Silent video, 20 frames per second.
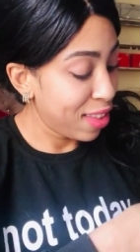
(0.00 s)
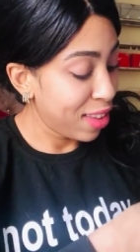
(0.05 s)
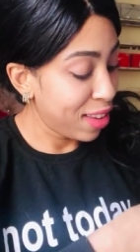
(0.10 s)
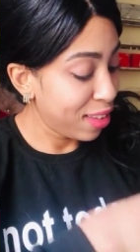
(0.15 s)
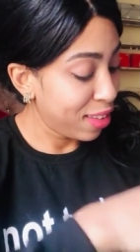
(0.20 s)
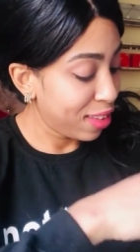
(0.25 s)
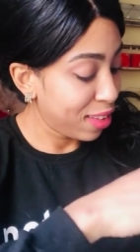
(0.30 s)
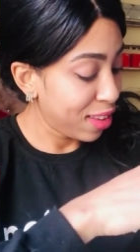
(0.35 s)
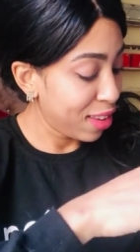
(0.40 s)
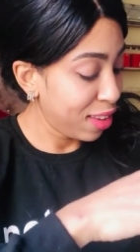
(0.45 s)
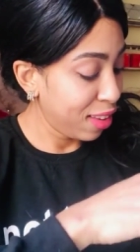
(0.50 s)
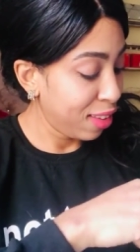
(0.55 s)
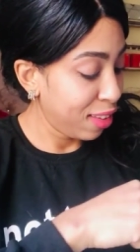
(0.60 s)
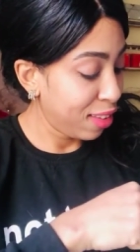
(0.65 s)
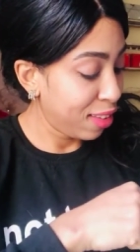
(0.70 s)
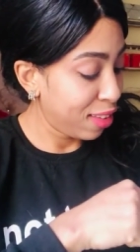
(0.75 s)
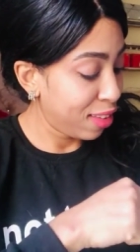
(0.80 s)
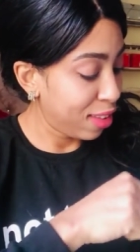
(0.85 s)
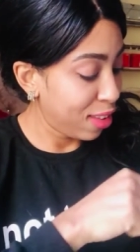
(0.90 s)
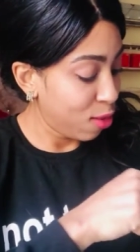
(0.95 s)
this is
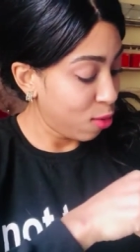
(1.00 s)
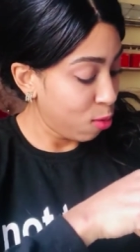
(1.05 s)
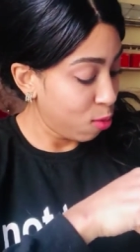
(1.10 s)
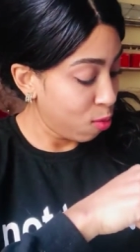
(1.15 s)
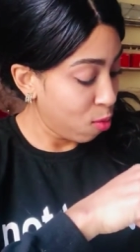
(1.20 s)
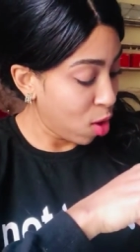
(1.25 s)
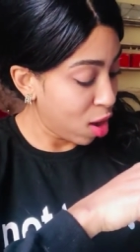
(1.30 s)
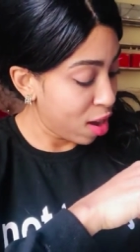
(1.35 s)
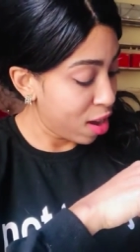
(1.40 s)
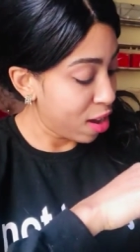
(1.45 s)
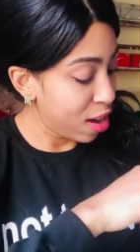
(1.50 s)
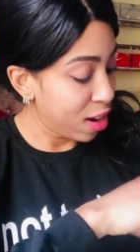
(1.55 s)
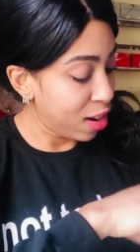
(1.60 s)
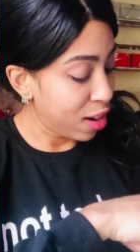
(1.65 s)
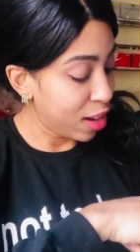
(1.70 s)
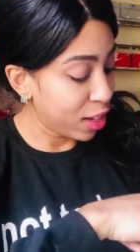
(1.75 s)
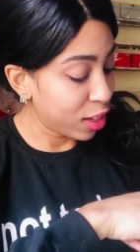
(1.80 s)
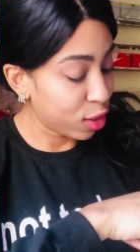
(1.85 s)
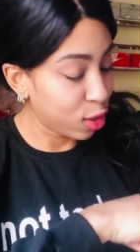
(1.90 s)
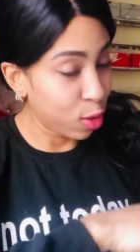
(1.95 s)
why I
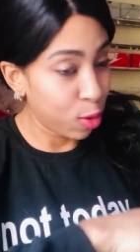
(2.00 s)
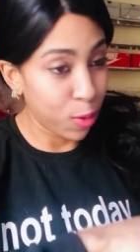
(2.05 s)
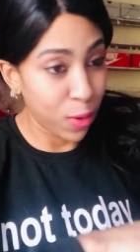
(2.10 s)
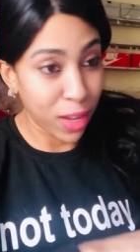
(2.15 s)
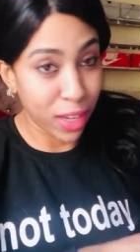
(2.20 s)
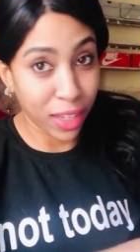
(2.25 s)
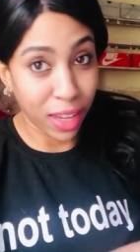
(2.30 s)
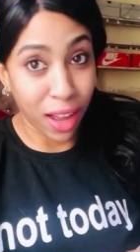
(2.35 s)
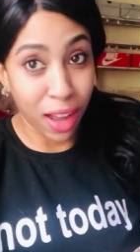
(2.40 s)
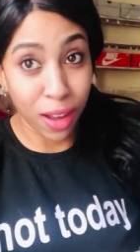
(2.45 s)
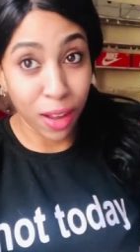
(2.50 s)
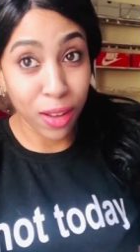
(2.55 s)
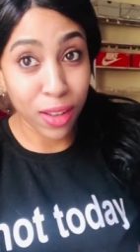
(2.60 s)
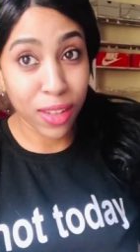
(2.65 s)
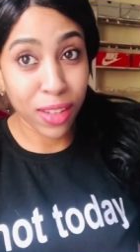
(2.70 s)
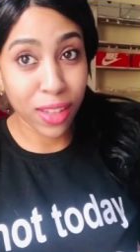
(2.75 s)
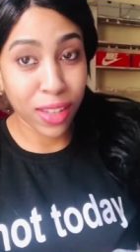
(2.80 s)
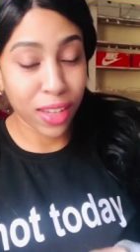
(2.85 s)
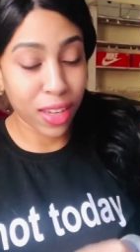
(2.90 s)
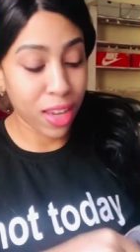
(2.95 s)
like to work out
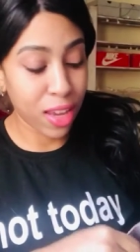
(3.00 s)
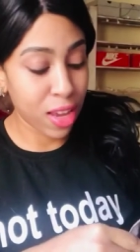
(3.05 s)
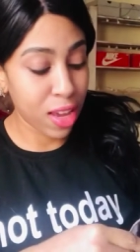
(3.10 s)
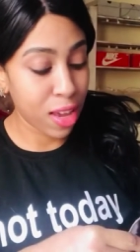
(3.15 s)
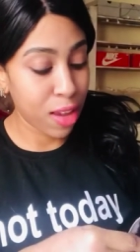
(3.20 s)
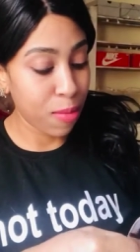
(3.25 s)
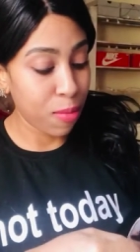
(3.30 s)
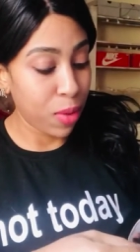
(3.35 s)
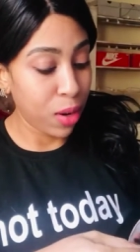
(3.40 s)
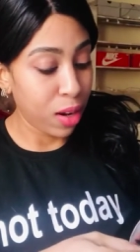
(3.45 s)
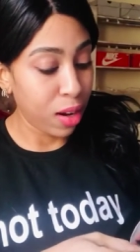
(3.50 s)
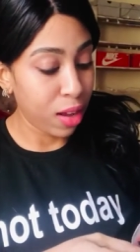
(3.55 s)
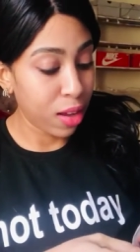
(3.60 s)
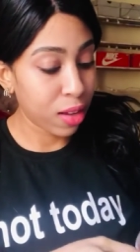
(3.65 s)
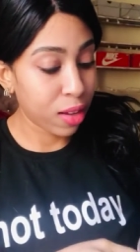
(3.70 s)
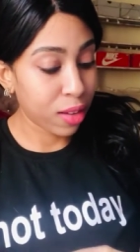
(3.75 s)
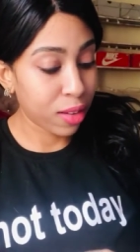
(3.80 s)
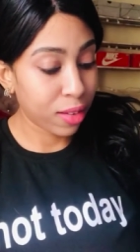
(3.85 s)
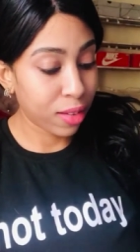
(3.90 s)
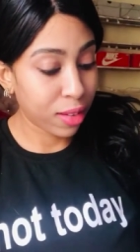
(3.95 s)
to keep
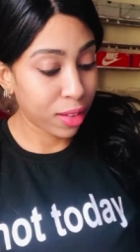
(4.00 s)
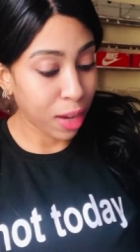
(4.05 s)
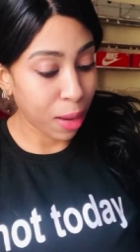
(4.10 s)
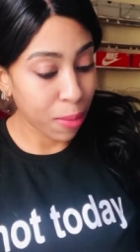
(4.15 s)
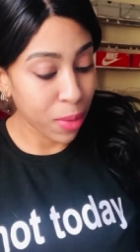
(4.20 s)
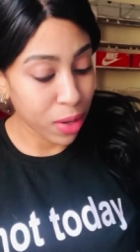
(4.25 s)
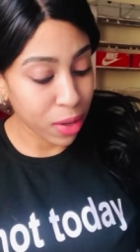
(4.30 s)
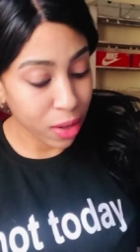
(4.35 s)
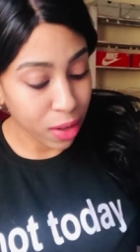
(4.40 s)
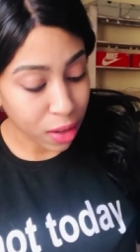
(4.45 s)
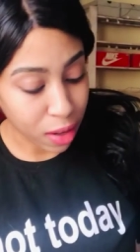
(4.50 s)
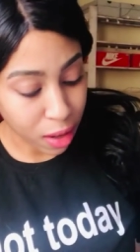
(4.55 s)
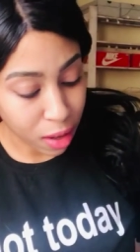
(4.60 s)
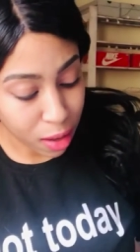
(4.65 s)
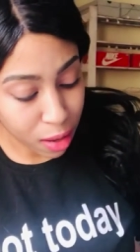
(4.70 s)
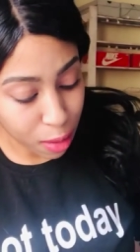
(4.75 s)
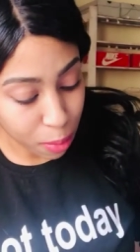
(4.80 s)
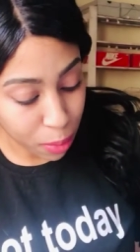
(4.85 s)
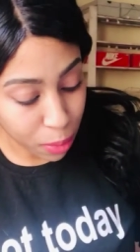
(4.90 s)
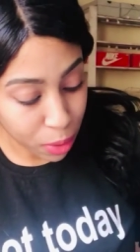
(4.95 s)
like stamina
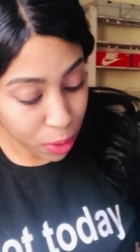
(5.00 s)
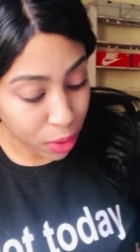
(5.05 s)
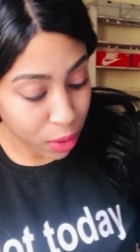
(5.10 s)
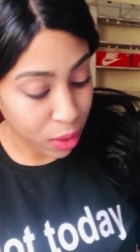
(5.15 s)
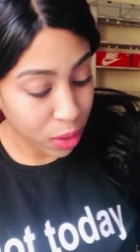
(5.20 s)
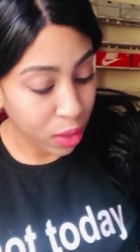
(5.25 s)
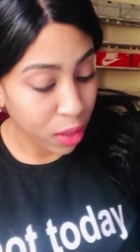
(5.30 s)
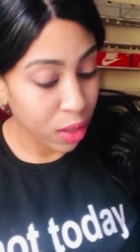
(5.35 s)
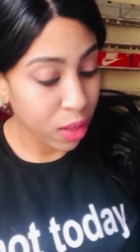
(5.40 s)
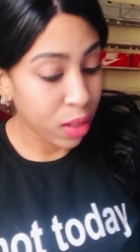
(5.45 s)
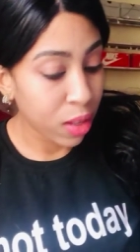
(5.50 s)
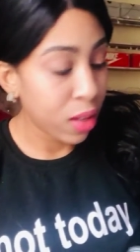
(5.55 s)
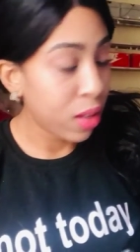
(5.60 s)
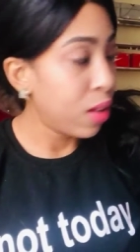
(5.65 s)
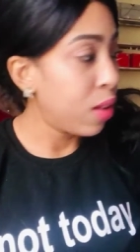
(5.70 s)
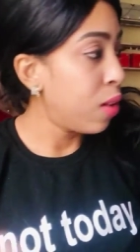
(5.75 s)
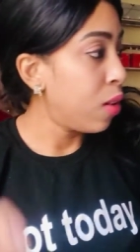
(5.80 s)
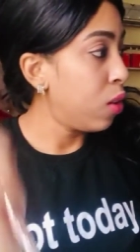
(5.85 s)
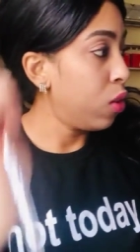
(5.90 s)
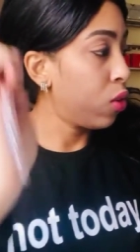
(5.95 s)
up.
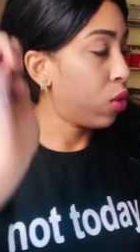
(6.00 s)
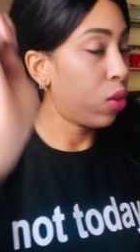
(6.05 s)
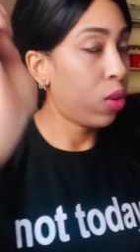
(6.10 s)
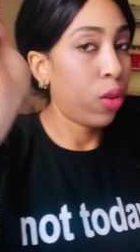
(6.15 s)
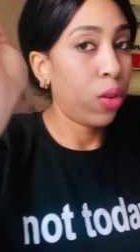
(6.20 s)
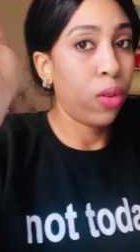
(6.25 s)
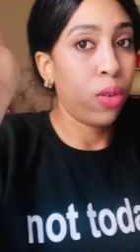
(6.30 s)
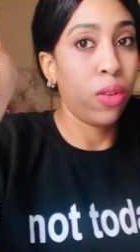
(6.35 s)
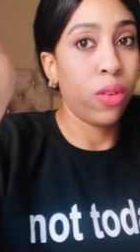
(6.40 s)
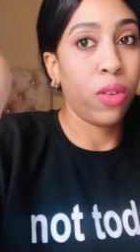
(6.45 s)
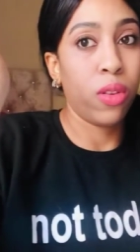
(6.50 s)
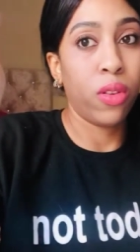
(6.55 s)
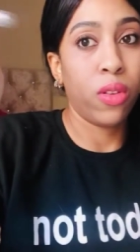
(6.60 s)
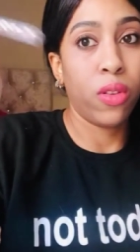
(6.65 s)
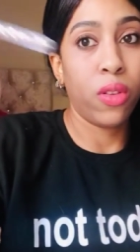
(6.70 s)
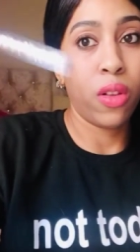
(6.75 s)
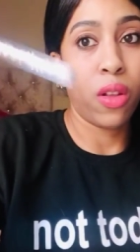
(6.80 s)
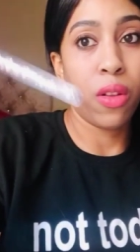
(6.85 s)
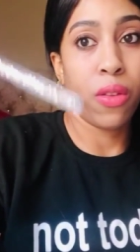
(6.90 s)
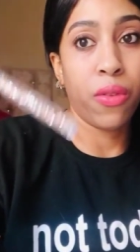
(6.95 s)
So
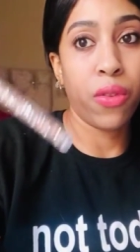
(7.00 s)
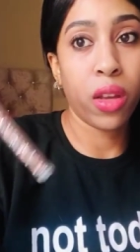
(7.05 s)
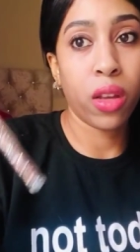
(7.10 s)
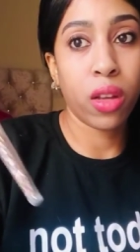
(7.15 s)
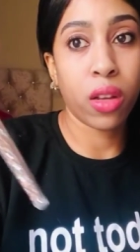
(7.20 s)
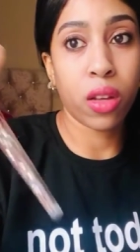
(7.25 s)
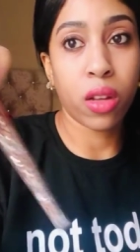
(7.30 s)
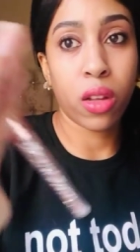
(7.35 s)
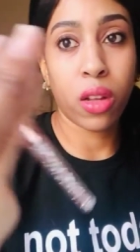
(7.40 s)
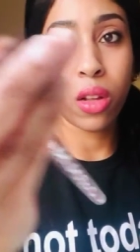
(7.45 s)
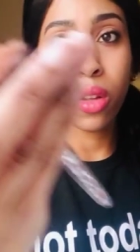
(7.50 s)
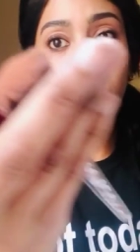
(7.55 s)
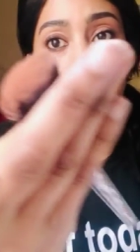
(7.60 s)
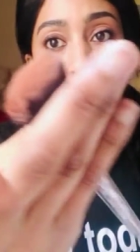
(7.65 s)
I think I'll